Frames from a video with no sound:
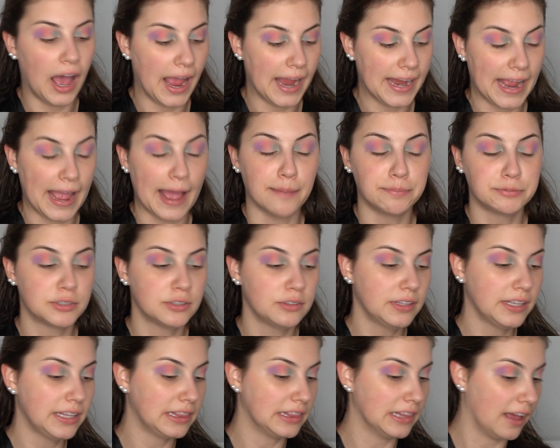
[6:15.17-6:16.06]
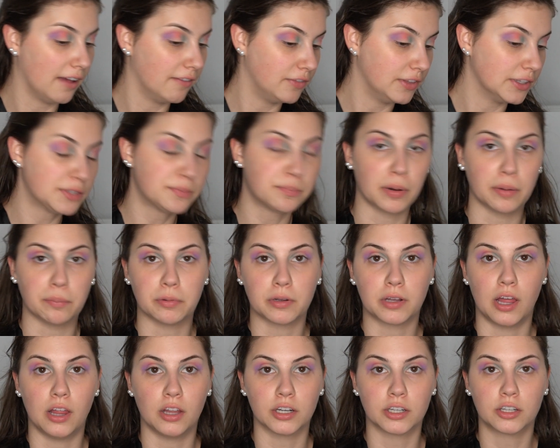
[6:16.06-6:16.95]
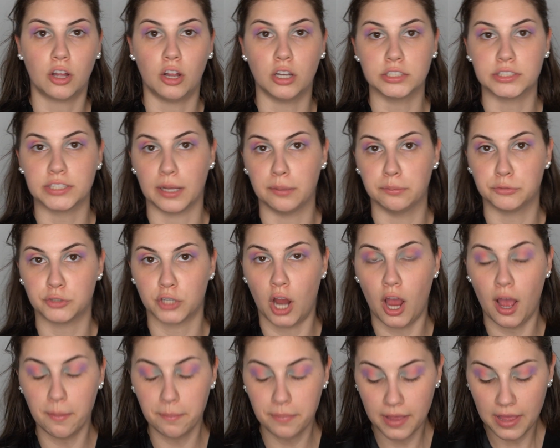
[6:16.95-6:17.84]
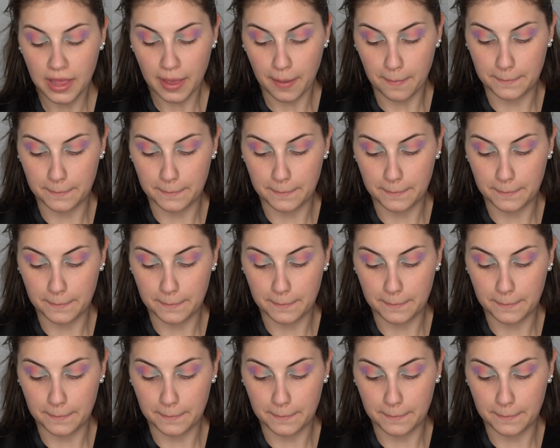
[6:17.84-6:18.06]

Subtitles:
I absolutely love this purple color called Gumdrop,